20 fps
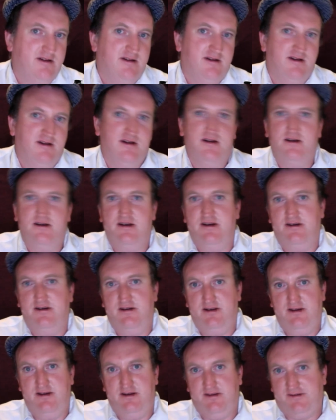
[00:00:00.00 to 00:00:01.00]
And then
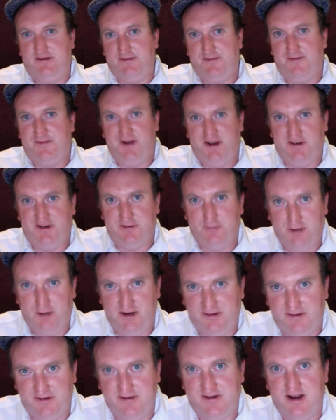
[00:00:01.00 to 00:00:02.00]
in this feature
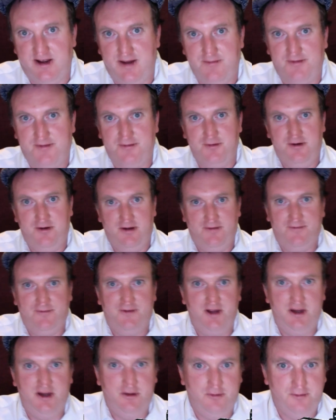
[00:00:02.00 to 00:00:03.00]
race, he's come through the
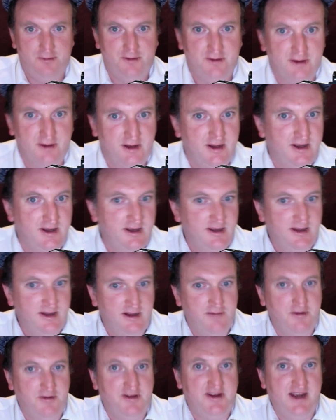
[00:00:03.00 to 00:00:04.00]
field.
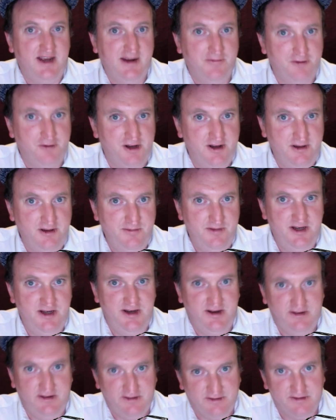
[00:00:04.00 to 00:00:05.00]
And with Gabriele
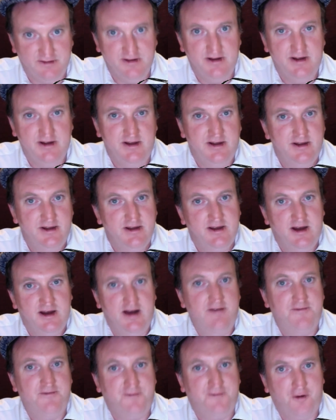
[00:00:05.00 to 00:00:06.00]
Mini's
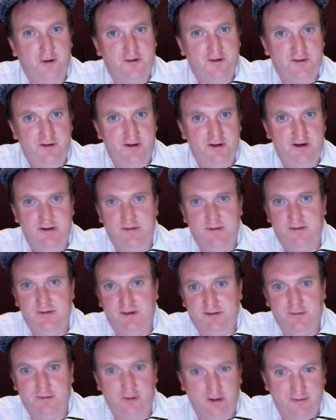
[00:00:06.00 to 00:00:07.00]
unfortunate
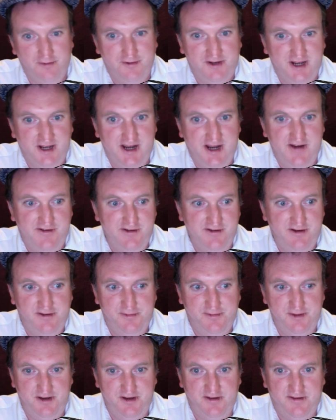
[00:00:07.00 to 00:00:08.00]
disqualification, he's
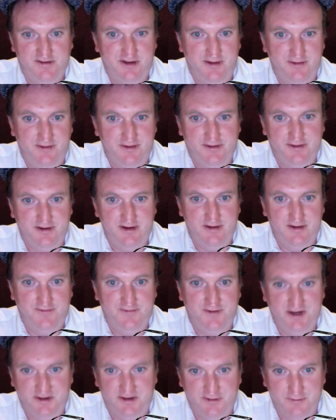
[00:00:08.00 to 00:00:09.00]
finished 7th in the
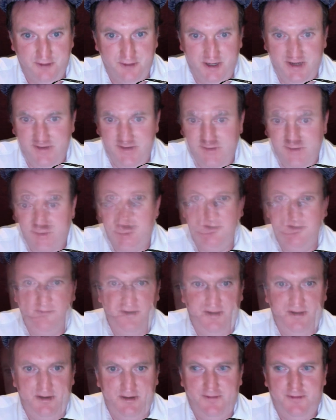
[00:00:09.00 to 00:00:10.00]
feature race.
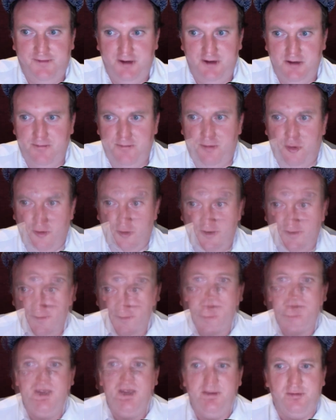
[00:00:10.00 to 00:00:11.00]
Within a few points
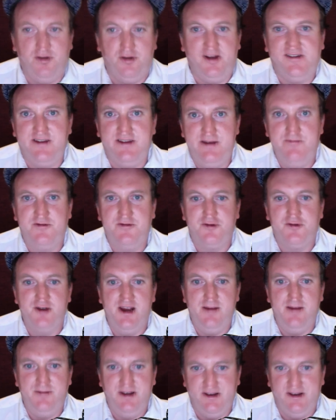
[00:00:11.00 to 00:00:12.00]
of people like Tim
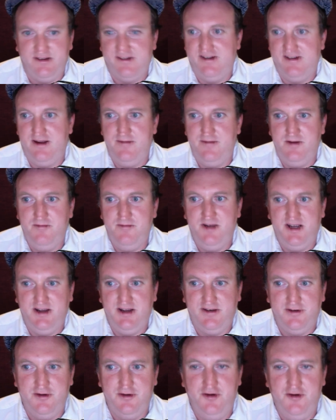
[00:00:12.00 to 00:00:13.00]
Tramnitz, Sami
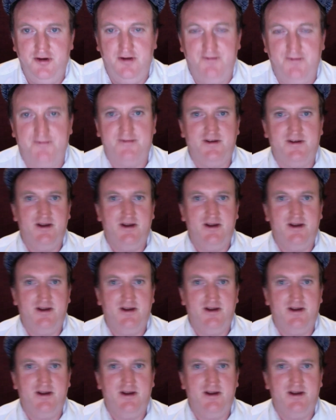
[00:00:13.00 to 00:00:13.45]
Megatunov,